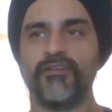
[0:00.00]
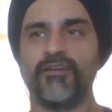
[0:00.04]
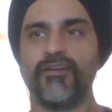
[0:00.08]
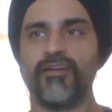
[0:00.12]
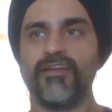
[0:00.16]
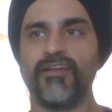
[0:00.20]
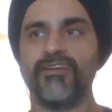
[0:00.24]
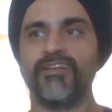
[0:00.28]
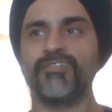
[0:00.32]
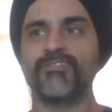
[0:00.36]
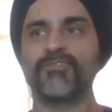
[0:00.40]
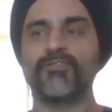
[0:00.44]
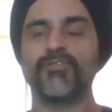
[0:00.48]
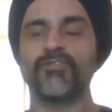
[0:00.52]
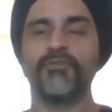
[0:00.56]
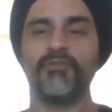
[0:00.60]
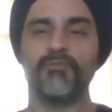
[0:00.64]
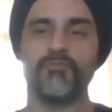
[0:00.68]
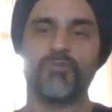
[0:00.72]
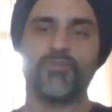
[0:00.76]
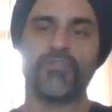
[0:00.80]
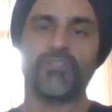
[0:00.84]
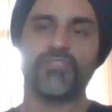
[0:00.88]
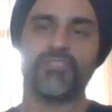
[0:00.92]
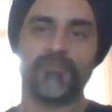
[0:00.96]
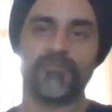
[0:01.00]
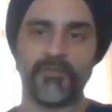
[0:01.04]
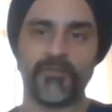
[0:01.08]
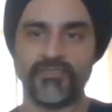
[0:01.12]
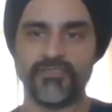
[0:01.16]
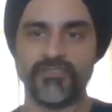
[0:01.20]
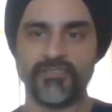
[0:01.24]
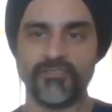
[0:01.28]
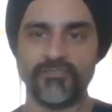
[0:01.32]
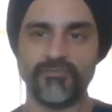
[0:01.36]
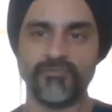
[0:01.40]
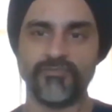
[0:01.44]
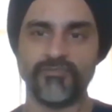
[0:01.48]
And it's going to be more
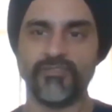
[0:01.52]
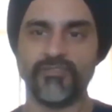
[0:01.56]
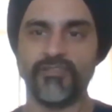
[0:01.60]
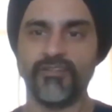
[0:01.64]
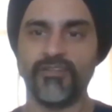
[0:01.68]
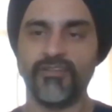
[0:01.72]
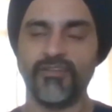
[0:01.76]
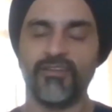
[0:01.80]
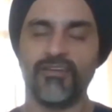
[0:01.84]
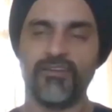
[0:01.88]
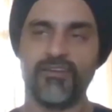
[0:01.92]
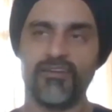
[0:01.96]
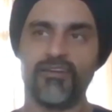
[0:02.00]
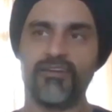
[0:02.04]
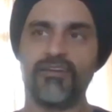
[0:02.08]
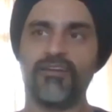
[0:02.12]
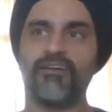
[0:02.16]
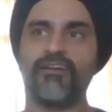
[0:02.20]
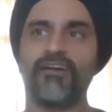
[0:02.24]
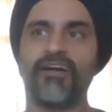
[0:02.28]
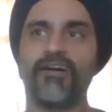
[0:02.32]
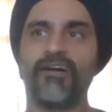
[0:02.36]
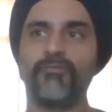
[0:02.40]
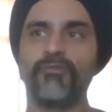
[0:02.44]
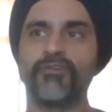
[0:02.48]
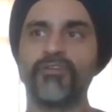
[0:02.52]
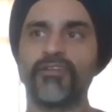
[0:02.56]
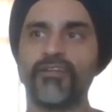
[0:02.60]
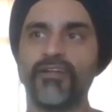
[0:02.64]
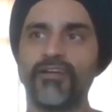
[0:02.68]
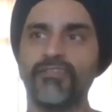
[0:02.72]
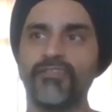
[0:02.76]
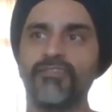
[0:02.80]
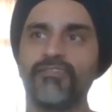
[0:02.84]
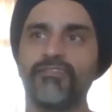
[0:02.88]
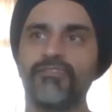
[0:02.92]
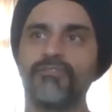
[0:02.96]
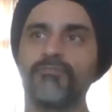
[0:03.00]
expensive. I would
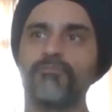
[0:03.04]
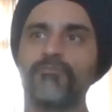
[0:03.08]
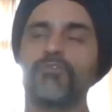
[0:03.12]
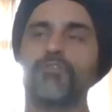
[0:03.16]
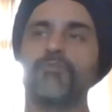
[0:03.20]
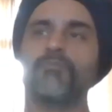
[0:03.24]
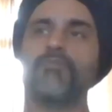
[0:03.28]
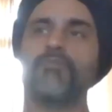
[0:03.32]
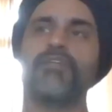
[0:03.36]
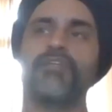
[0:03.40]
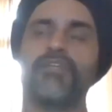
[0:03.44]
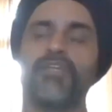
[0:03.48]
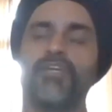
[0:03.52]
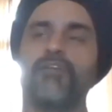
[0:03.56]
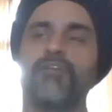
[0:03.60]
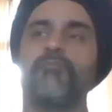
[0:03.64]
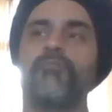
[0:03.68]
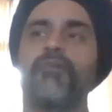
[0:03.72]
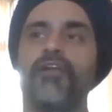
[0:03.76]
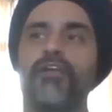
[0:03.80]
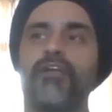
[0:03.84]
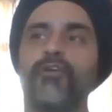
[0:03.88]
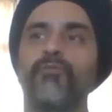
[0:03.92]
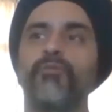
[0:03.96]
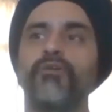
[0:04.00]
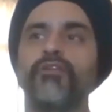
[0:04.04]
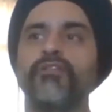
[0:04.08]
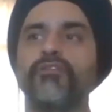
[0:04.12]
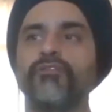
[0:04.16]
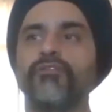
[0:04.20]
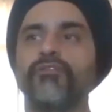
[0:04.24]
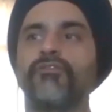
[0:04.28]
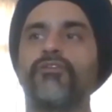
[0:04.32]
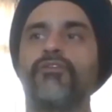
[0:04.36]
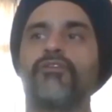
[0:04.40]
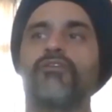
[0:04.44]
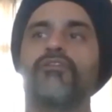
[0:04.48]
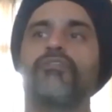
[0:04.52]
rather put my tech bandwidth
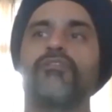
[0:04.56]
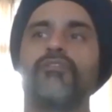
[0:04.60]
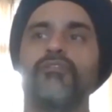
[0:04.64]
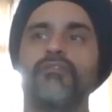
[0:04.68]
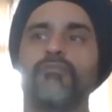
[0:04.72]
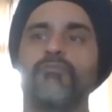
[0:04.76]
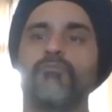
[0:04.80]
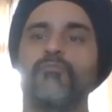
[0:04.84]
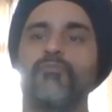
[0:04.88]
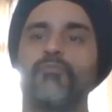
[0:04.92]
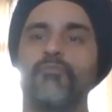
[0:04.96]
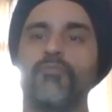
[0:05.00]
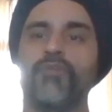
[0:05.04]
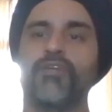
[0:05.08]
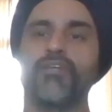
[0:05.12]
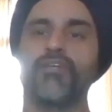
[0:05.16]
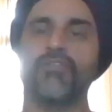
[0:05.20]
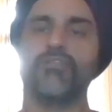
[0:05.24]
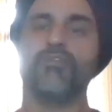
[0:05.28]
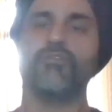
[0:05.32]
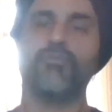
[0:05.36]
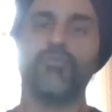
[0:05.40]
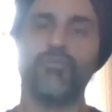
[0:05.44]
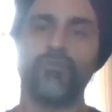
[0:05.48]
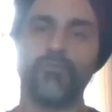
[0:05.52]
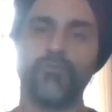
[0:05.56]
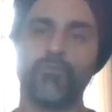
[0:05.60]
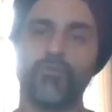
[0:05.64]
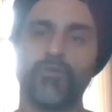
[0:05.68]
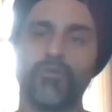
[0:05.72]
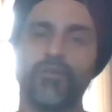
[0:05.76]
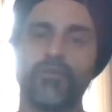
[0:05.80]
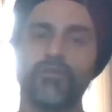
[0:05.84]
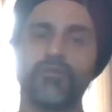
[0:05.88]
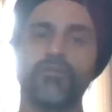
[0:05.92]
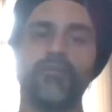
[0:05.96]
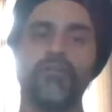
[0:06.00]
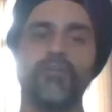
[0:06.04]
on making the core
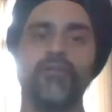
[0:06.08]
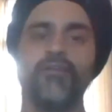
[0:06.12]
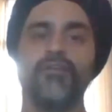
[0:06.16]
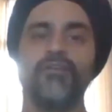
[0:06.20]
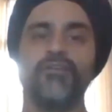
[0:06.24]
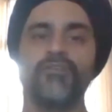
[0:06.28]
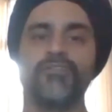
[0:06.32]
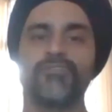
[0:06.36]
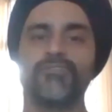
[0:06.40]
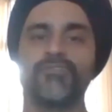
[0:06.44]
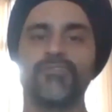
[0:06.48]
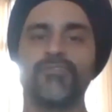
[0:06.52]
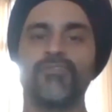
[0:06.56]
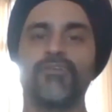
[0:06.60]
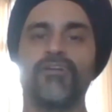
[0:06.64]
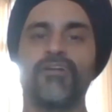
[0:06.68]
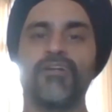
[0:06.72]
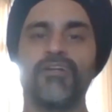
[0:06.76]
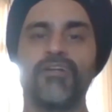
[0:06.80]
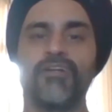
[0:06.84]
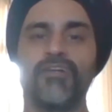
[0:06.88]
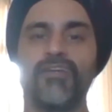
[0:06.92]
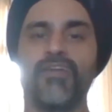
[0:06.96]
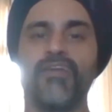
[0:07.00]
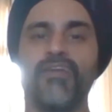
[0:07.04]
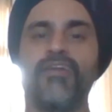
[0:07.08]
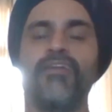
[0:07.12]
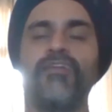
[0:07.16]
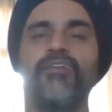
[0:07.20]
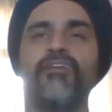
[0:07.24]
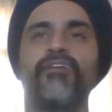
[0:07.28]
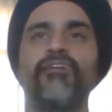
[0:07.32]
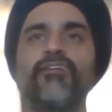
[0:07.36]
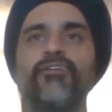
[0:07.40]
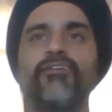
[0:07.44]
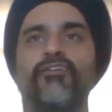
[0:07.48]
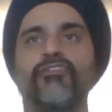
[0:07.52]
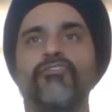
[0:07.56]
product. So again,
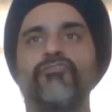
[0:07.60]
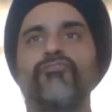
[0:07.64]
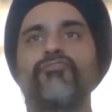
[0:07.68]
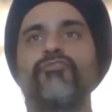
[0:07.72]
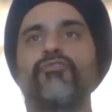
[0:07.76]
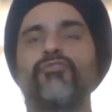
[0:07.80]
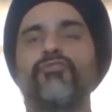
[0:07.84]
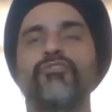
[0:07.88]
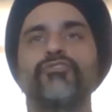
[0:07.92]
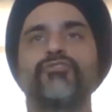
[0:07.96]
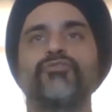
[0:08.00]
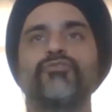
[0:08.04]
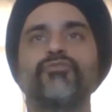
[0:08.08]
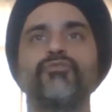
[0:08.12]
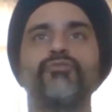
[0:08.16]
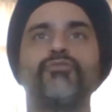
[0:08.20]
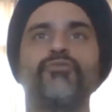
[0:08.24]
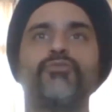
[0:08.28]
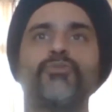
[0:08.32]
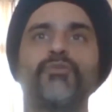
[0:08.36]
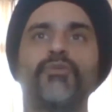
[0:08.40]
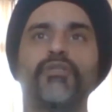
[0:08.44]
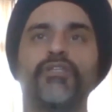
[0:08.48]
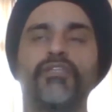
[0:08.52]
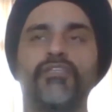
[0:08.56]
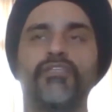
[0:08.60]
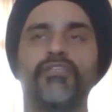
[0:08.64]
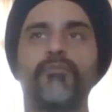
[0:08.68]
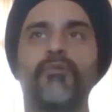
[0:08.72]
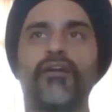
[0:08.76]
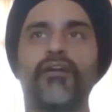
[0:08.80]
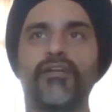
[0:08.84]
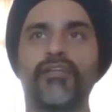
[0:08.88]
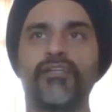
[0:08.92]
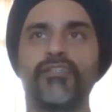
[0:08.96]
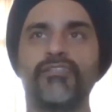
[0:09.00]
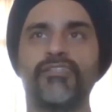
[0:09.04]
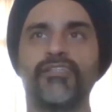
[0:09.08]
a lot of folks who were in the
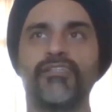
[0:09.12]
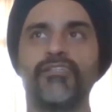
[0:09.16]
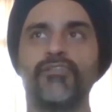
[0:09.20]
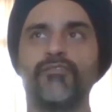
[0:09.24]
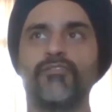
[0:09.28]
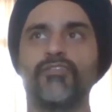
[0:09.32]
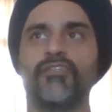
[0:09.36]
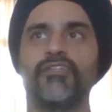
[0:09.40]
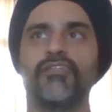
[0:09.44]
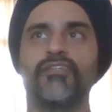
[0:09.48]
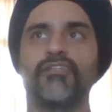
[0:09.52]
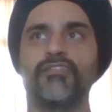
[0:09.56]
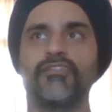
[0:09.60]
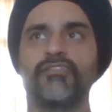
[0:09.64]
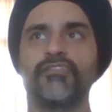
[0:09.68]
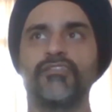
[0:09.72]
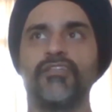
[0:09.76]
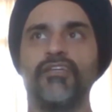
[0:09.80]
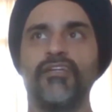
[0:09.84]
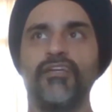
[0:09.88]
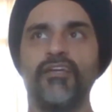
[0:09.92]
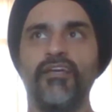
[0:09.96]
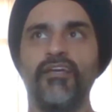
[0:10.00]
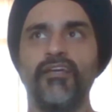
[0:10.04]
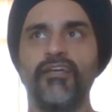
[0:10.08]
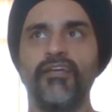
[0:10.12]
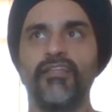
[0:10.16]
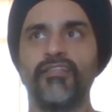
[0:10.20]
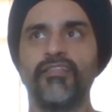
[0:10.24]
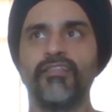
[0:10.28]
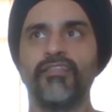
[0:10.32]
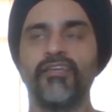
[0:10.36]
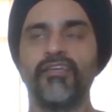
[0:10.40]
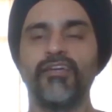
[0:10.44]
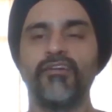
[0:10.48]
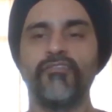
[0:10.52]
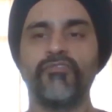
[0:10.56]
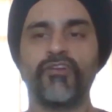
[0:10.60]
MarTech side of things,
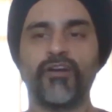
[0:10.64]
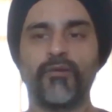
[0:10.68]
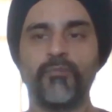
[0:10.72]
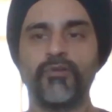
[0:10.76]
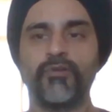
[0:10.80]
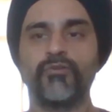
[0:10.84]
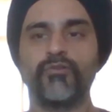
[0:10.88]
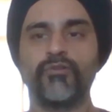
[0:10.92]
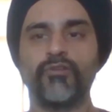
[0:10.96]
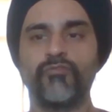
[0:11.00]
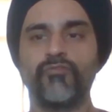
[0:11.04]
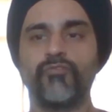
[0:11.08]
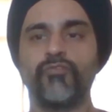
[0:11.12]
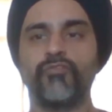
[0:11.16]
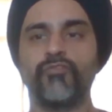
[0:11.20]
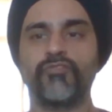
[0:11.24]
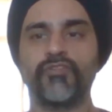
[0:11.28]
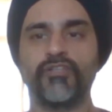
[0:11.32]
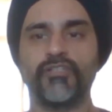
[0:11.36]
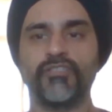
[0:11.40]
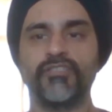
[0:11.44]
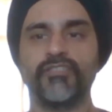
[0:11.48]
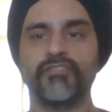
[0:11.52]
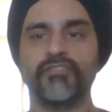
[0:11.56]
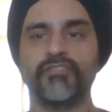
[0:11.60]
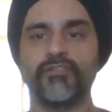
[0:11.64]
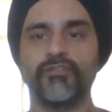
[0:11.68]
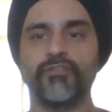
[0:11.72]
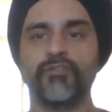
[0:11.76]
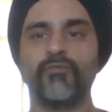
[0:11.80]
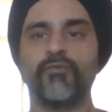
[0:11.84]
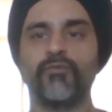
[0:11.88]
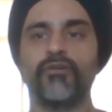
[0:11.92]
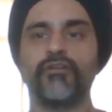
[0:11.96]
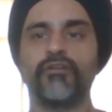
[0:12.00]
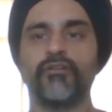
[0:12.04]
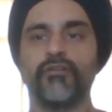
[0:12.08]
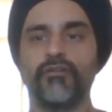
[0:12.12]
they have come into the forefront saying that, you know
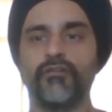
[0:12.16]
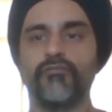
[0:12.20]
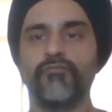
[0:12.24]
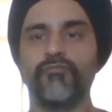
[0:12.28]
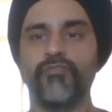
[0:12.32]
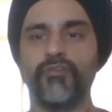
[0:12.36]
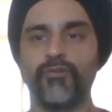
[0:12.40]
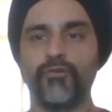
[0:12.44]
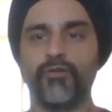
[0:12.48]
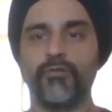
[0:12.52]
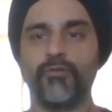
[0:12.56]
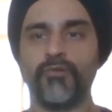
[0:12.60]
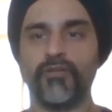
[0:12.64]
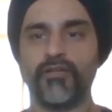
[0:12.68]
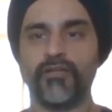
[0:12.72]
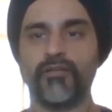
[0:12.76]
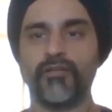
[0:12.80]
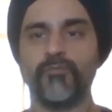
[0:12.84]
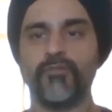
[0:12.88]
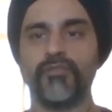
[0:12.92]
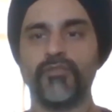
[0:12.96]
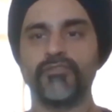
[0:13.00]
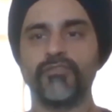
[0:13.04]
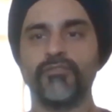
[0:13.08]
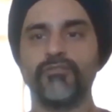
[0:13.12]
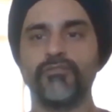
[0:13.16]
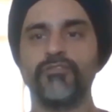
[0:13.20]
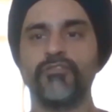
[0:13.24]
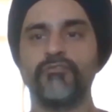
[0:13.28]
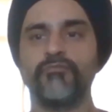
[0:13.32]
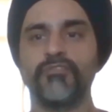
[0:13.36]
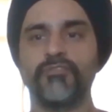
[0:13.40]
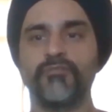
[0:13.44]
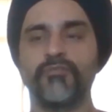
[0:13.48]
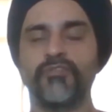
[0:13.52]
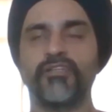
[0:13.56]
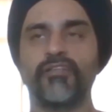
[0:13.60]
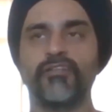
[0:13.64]
what, we know a plug-and-play solution
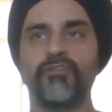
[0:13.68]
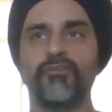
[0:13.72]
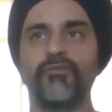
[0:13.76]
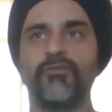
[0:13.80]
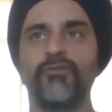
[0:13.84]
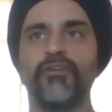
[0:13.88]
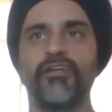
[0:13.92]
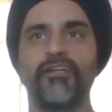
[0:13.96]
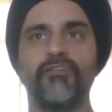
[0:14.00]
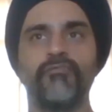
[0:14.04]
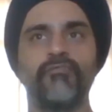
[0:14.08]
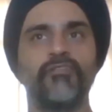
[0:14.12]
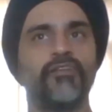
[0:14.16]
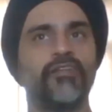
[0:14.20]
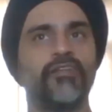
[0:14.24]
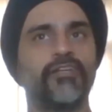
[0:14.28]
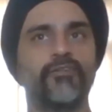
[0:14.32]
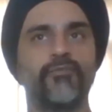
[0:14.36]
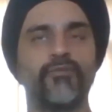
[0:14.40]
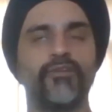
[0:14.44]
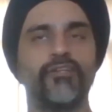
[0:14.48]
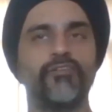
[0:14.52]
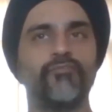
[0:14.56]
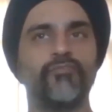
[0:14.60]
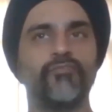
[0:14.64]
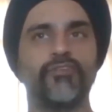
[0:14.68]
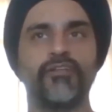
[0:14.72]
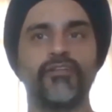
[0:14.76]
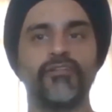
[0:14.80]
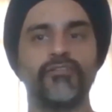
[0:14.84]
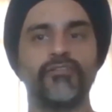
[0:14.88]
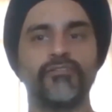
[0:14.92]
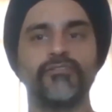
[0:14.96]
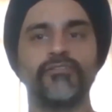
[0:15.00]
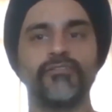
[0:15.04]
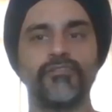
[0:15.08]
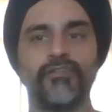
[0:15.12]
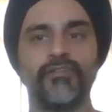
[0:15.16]
which we can go live in like 24
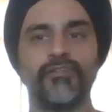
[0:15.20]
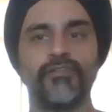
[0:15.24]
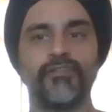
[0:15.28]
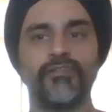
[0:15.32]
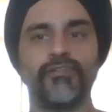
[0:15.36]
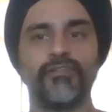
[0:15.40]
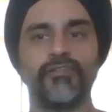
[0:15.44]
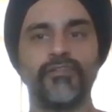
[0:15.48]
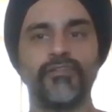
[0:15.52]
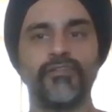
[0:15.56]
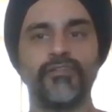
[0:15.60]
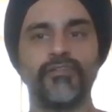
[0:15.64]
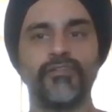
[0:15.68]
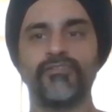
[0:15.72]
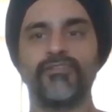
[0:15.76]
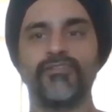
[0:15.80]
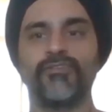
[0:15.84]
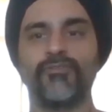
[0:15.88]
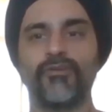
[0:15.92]
hours, not